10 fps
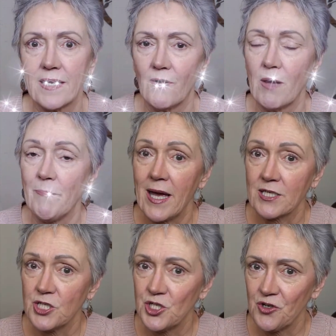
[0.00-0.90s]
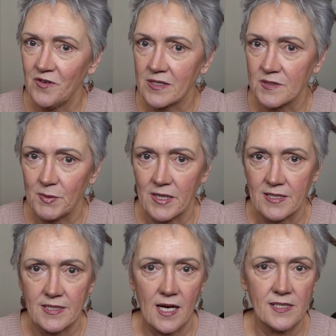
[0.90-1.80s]
Now I'm back to Juvia's
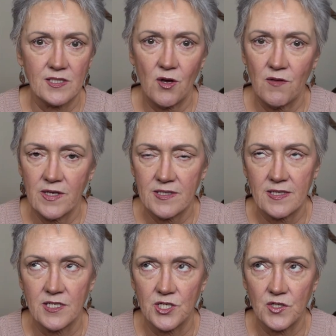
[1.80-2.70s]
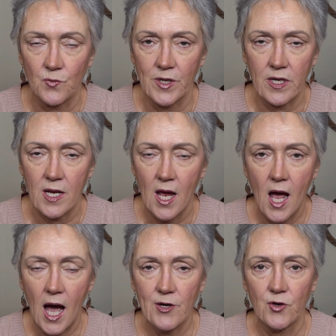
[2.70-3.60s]
place. I saw this and just went,
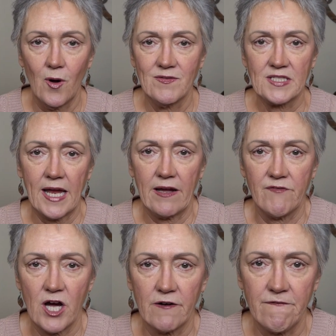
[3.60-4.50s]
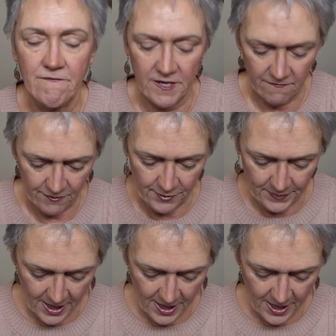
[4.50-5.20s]
I don't know, it's like I've got a fever.